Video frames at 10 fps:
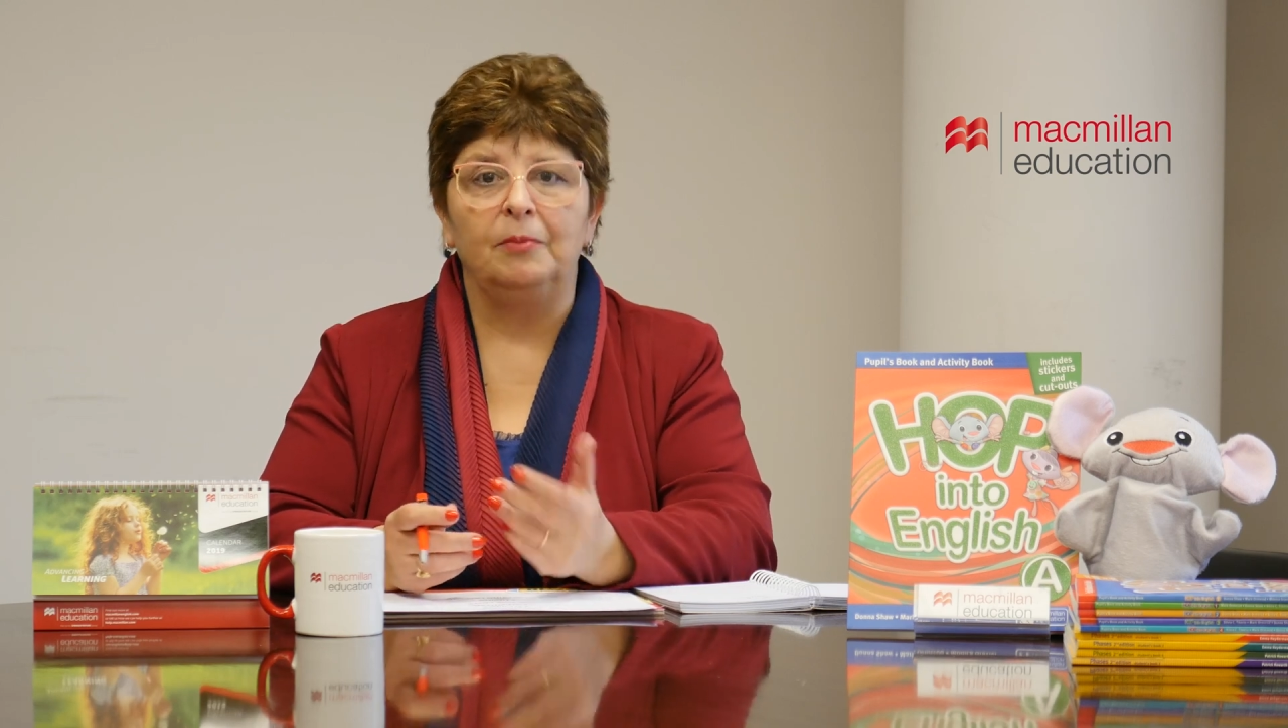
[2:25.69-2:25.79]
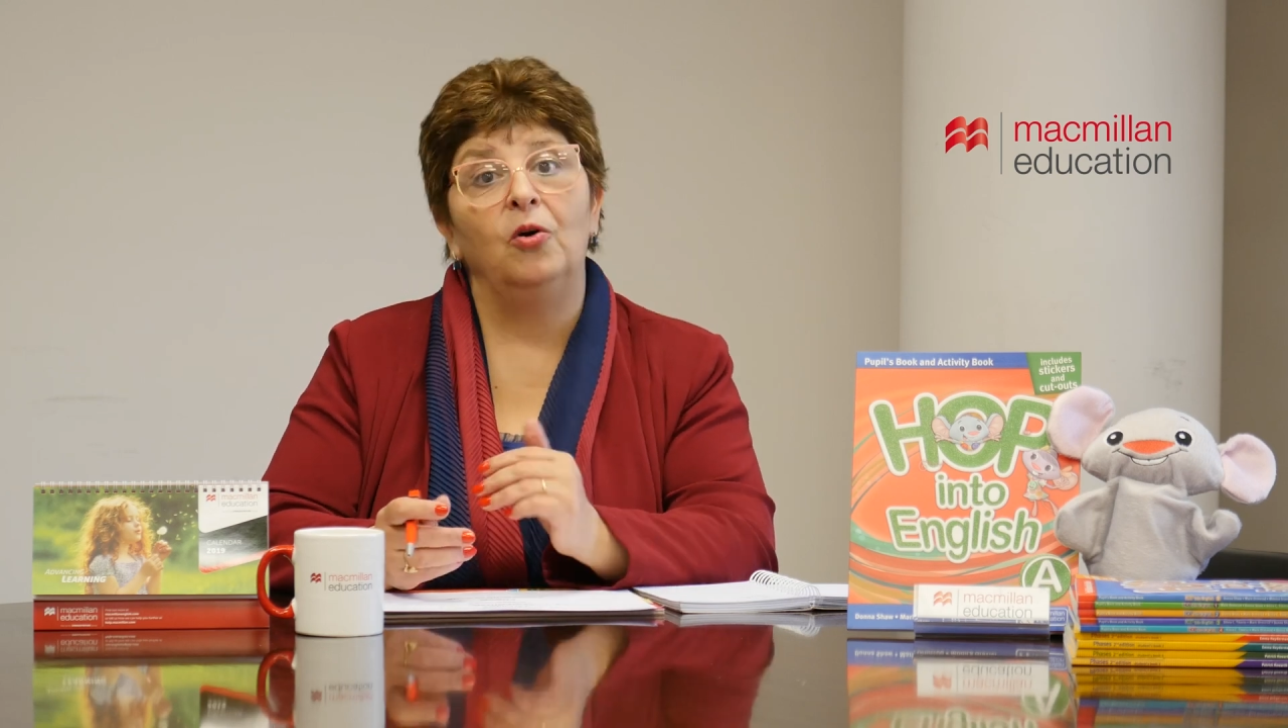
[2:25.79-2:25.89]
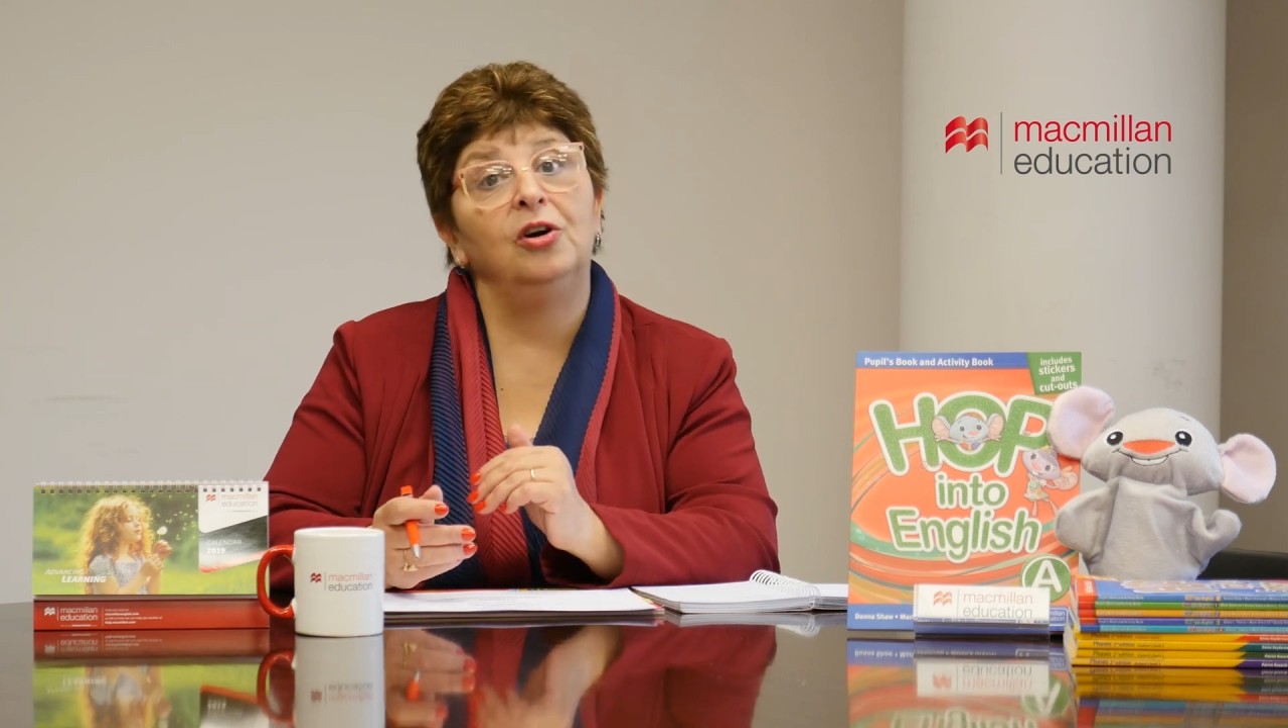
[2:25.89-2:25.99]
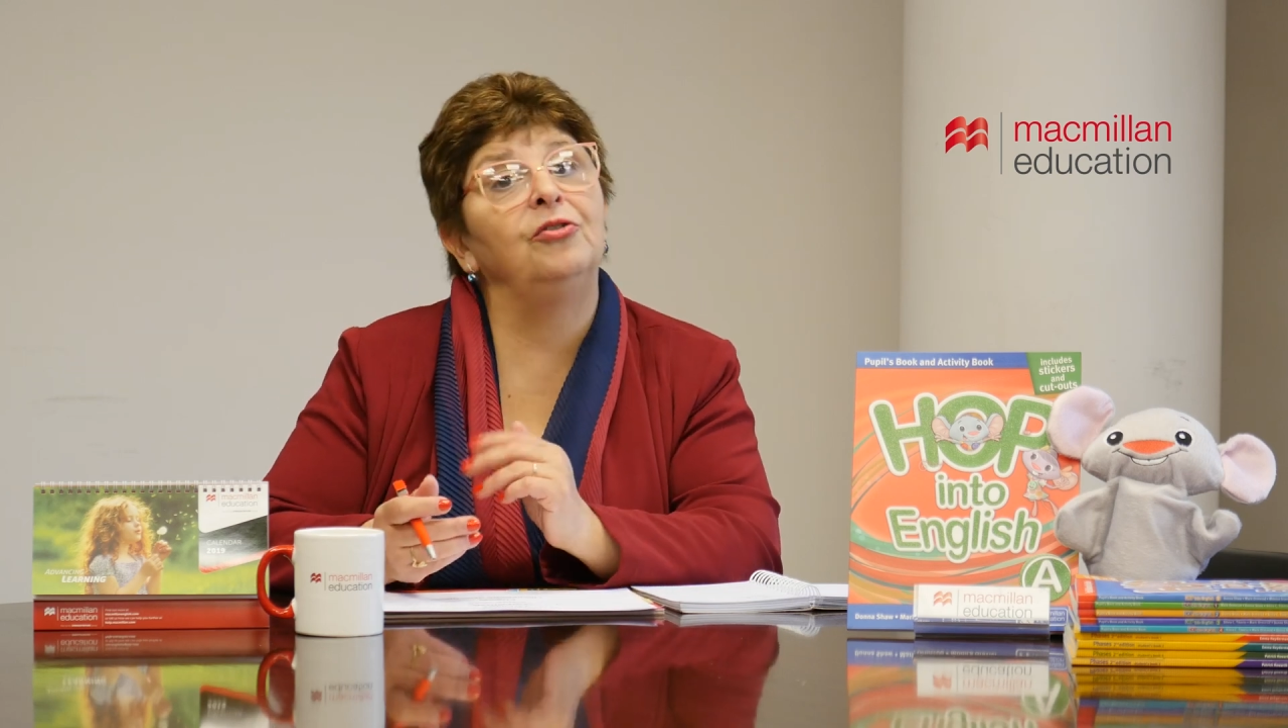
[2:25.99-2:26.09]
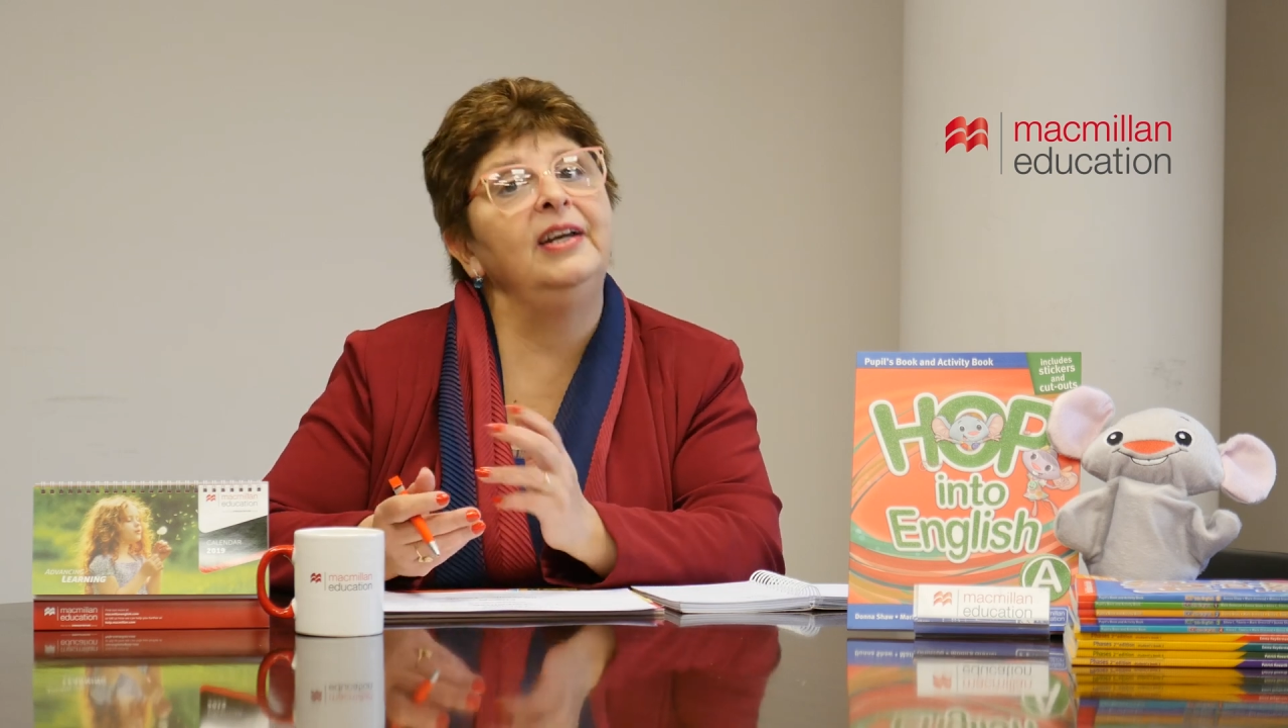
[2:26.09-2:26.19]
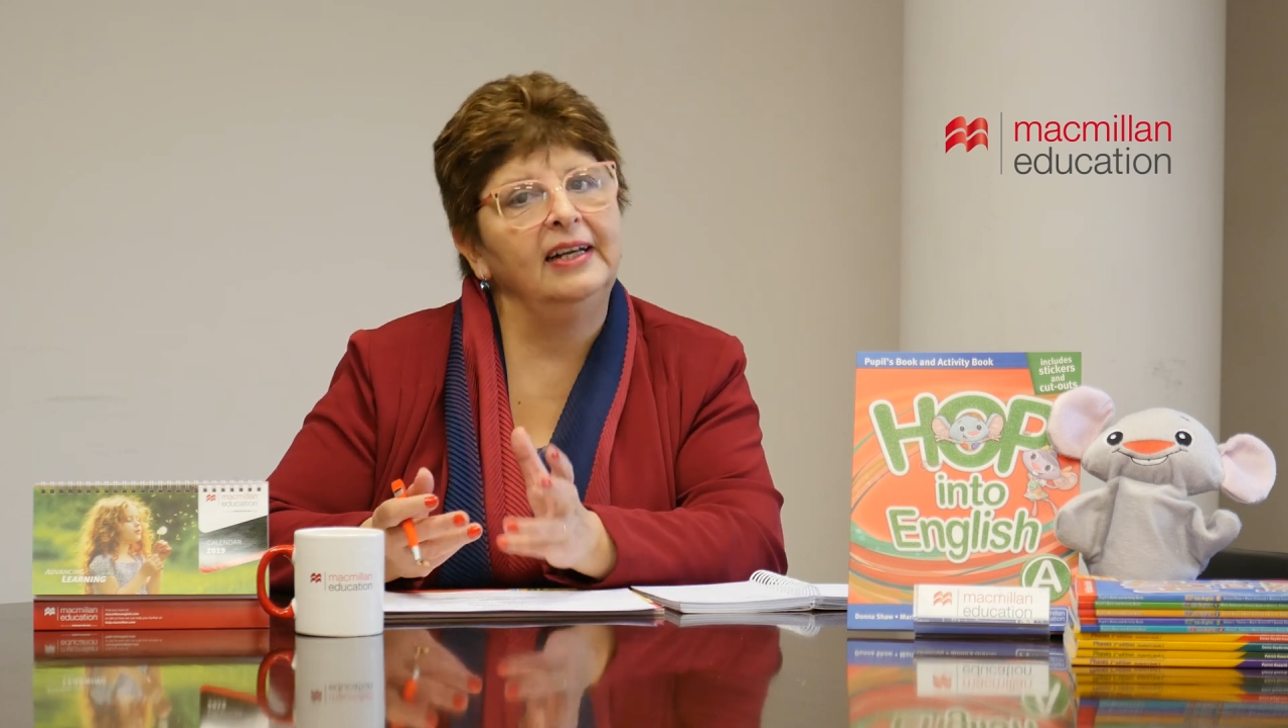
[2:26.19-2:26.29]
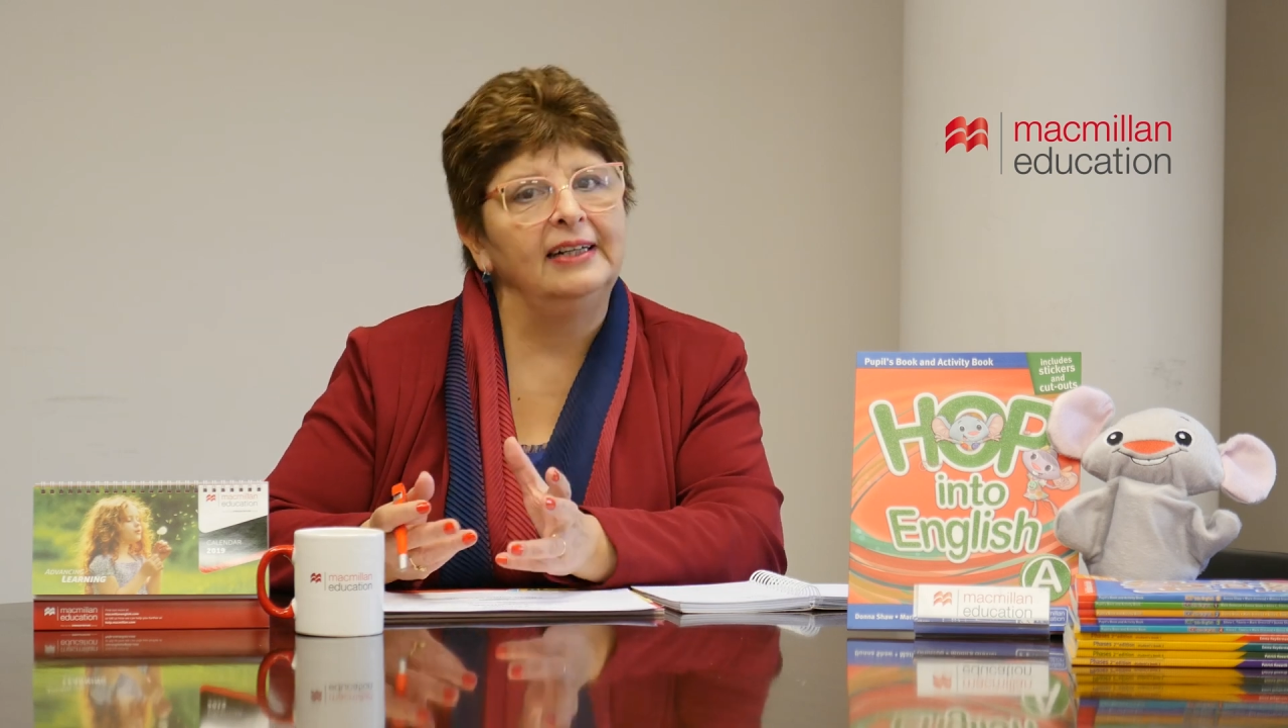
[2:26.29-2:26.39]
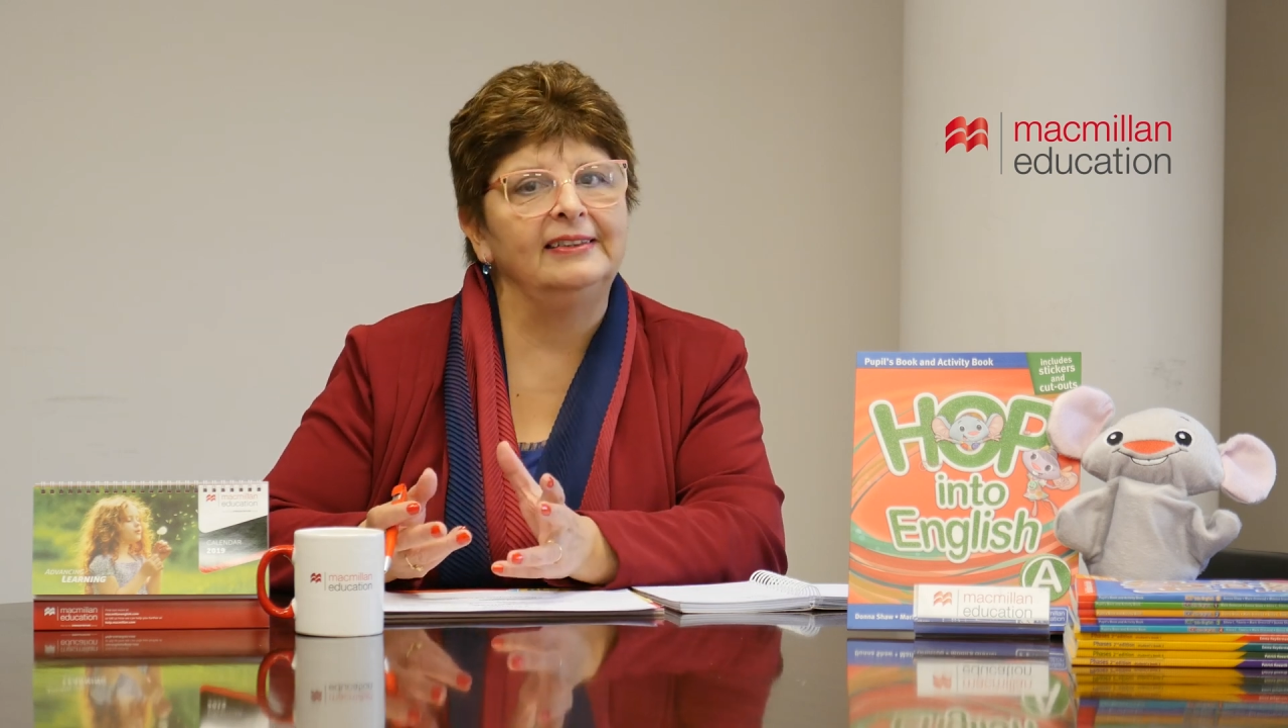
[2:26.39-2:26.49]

more critical